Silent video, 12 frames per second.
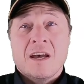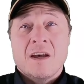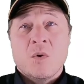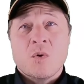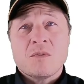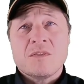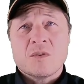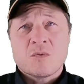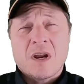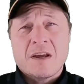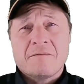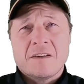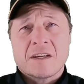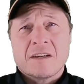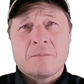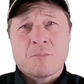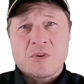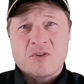Orthographic
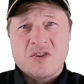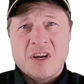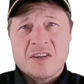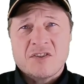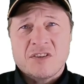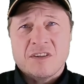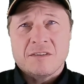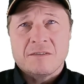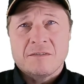projection